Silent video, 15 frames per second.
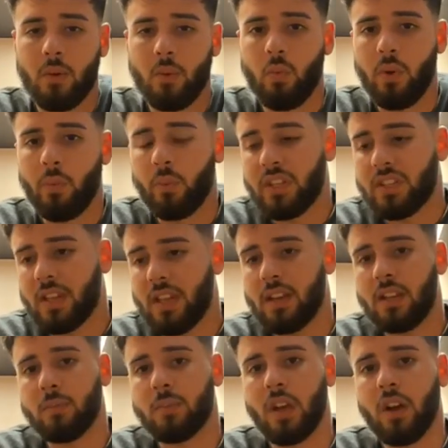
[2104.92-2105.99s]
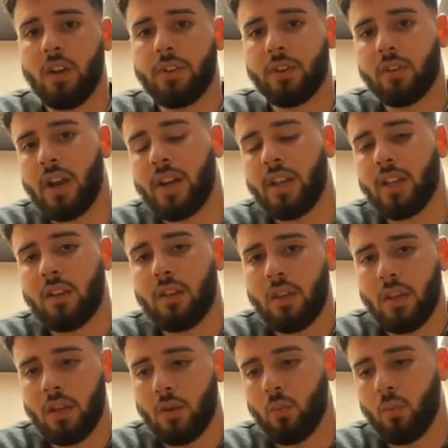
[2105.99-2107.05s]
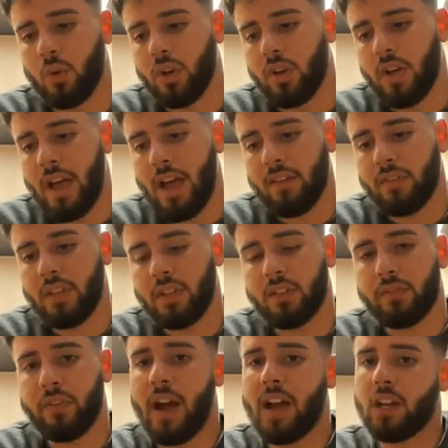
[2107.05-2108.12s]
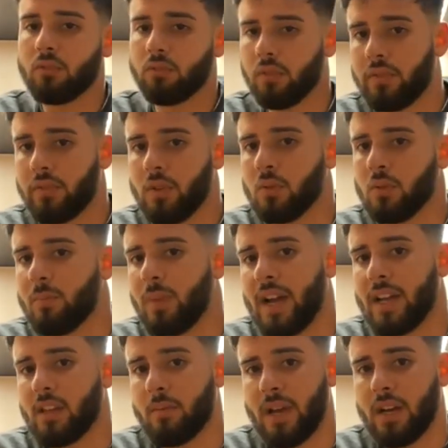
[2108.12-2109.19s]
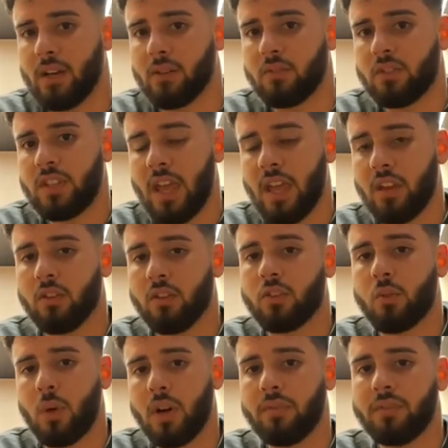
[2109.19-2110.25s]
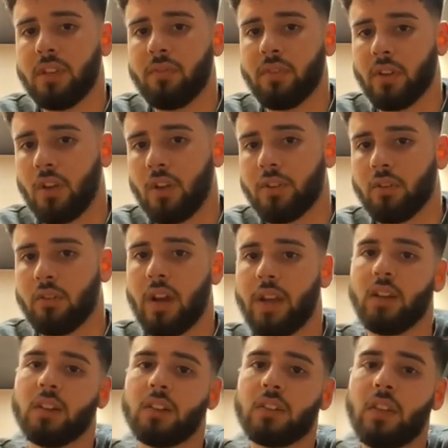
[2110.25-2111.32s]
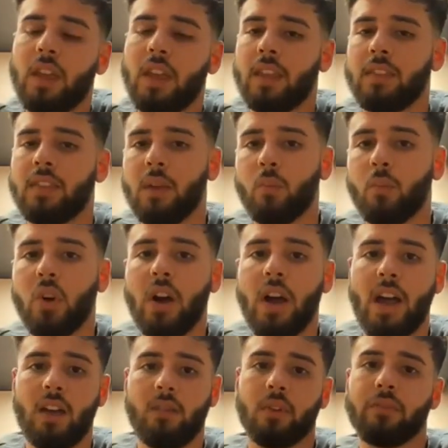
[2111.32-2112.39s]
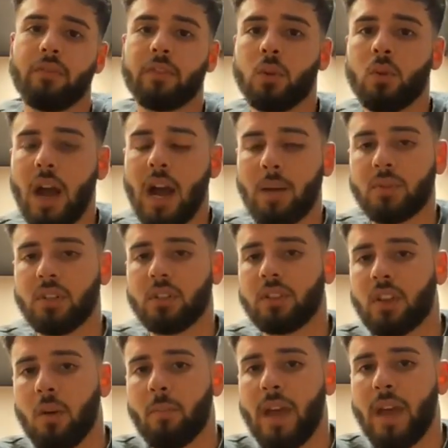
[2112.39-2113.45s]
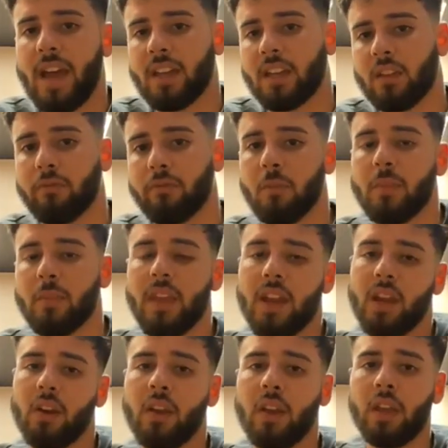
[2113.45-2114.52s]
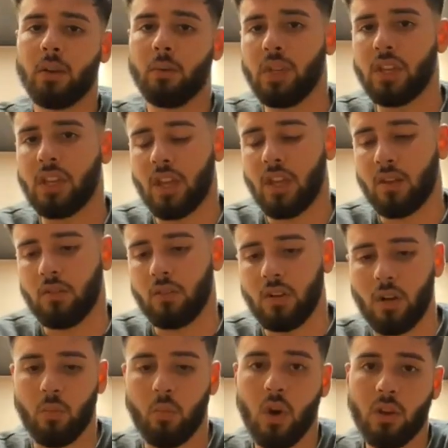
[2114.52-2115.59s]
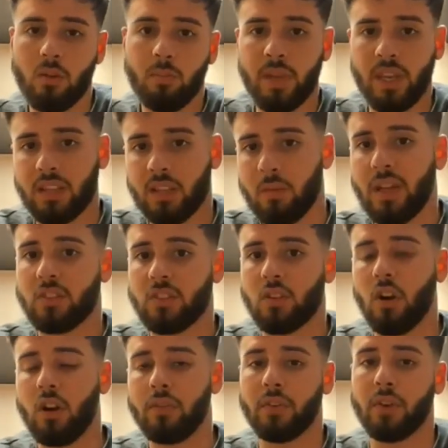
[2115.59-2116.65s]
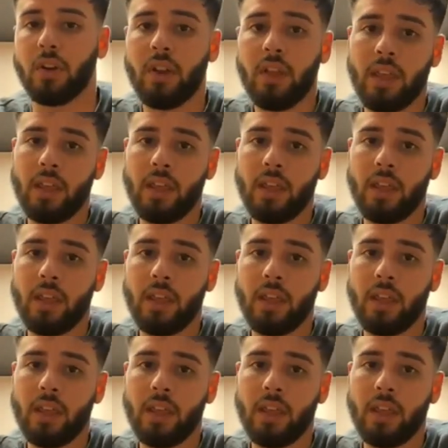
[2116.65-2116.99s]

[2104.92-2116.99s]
when we send him to underwriting, we'll have his file reviewed by about 10 or 12 different underwriters. Then we'll have a few options come back. And from there, we can, one, pick the best offer.